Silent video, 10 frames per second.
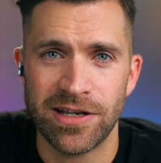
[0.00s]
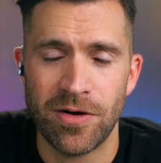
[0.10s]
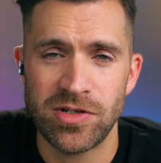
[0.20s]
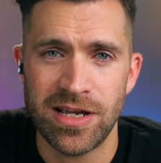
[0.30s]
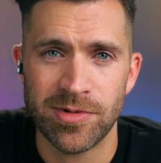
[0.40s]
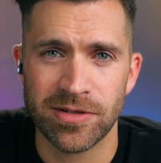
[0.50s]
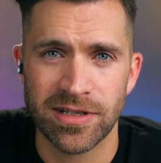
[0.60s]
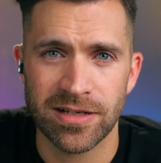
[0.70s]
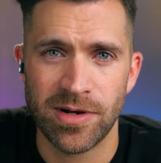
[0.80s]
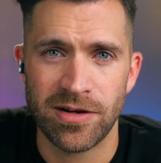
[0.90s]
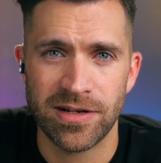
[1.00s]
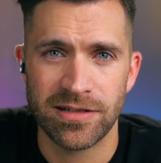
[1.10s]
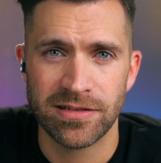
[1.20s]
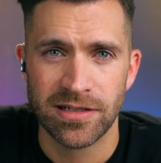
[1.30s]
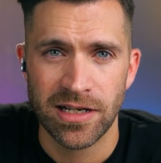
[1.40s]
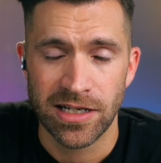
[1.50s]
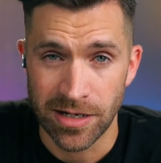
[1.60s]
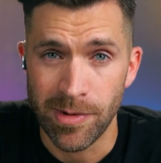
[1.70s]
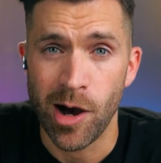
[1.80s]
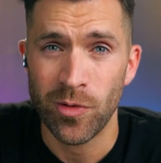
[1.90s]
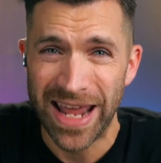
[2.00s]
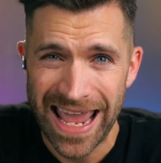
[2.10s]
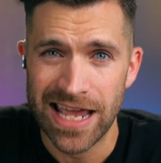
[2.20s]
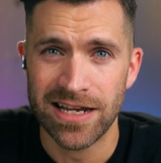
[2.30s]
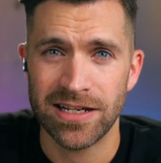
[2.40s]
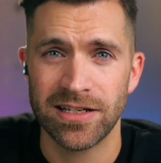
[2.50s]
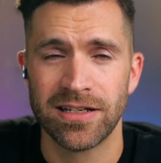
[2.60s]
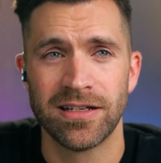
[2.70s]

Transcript: Coach Yeamah come on and